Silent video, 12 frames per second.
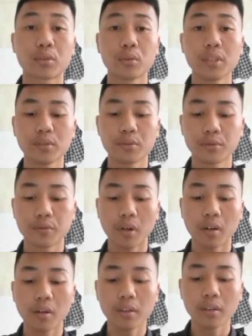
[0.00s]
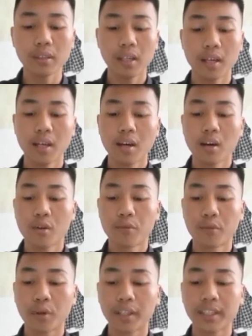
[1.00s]
students to follow.
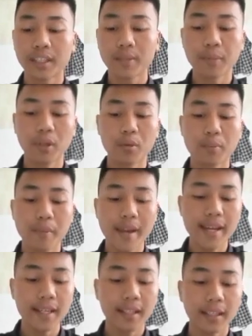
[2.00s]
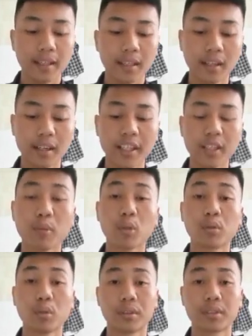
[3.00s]
For example, we make learning
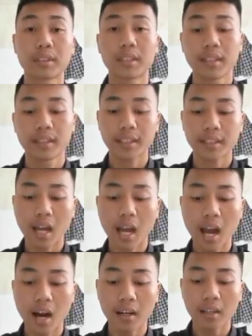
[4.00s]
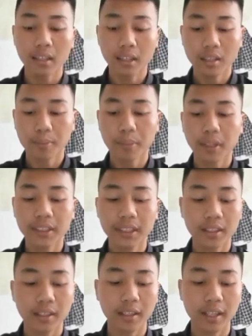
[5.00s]
modules that are
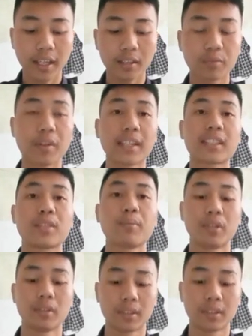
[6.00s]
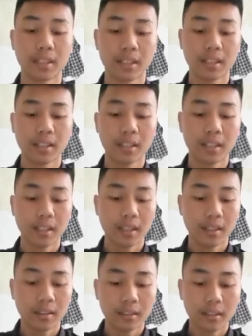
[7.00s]
practical and flexible.
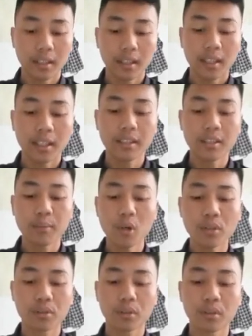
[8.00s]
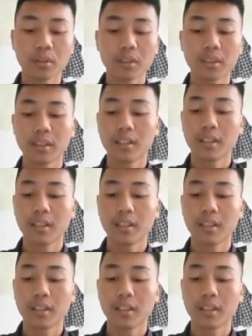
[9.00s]
In the module,